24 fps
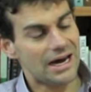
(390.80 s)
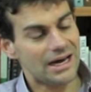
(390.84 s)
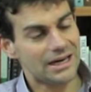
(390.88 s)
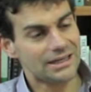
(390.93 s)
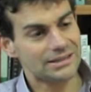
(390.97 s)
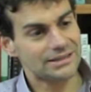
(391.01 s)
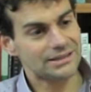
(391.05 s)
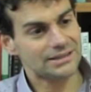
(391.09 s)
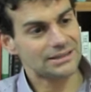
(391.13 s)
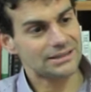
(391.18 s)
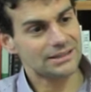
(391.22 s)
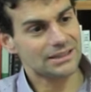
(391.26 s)

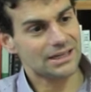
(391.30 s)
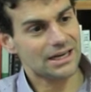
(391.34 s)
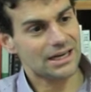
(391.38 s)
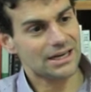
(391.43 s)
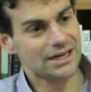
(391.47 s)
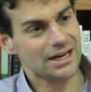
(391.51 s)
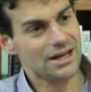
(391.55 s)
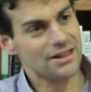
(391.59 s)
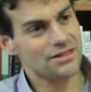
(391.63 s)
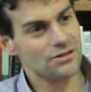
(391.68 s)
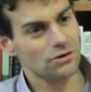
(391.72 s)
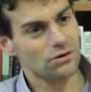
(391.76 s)
And
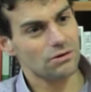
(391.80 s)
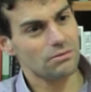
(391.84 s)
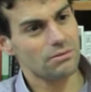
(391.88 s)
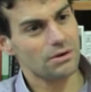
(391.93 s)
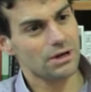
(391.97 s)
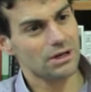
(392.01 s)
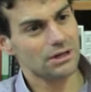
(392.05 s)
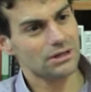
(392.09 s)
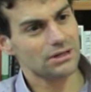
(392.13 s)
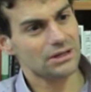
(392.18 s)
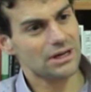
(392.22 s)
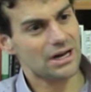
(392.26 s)
I
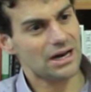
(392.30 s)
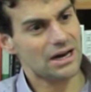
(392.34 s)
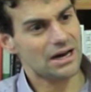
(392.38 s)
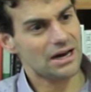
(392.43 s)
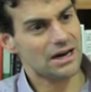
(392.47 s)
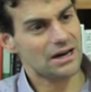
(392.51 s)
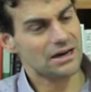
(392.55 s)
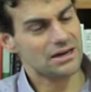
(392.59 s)
thought, well,